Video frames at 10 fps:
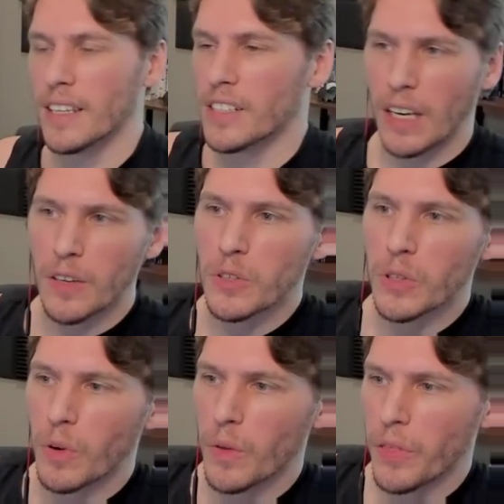they just kind of do
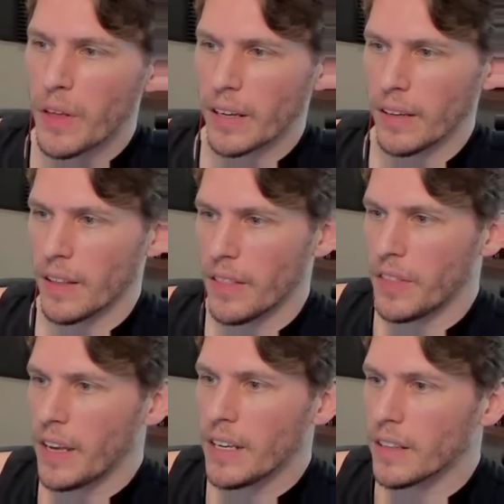their own thing.
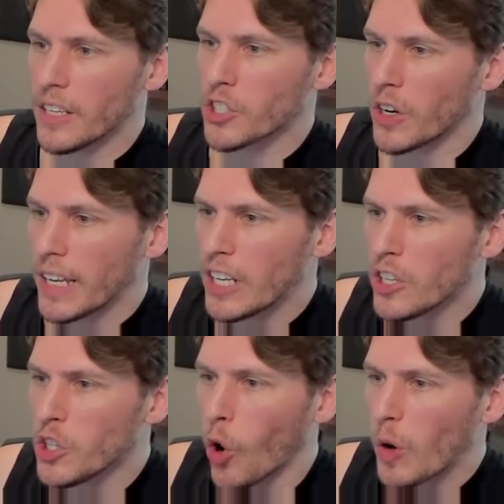They these are in
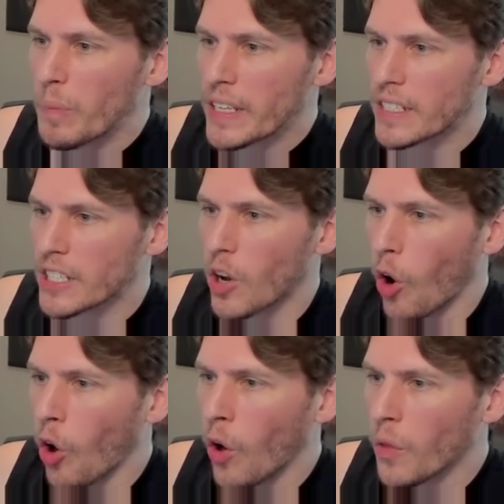your business
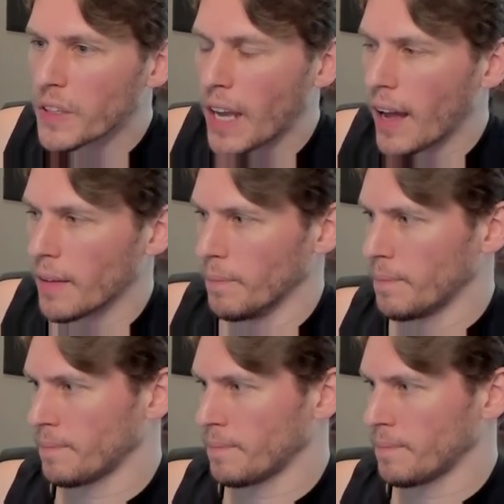all the time.